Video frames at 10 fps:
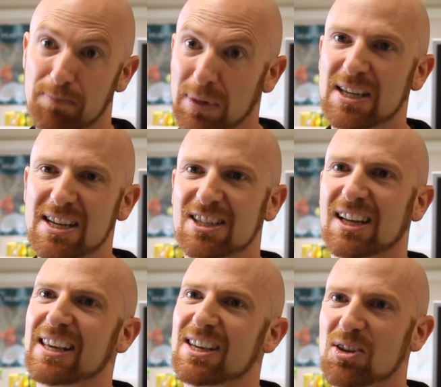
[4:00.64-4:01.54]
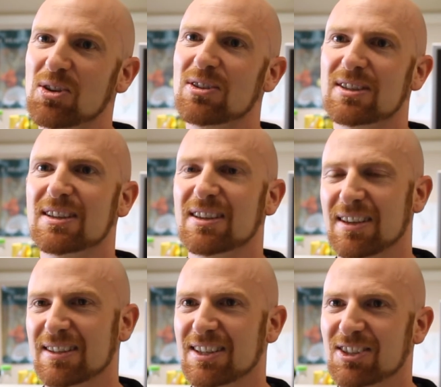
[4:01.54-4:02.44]
potentially used
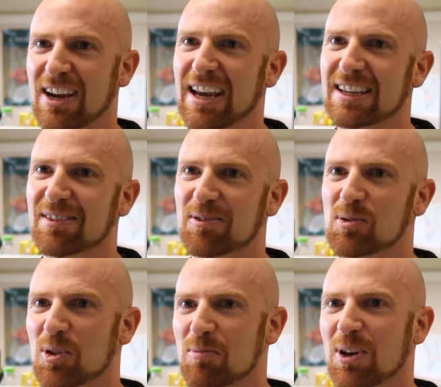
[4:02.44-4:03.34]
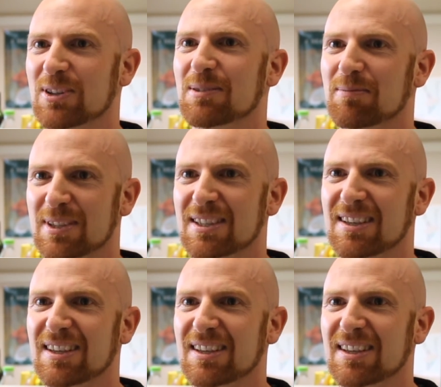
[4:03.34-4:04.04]
as an attractant for the possums.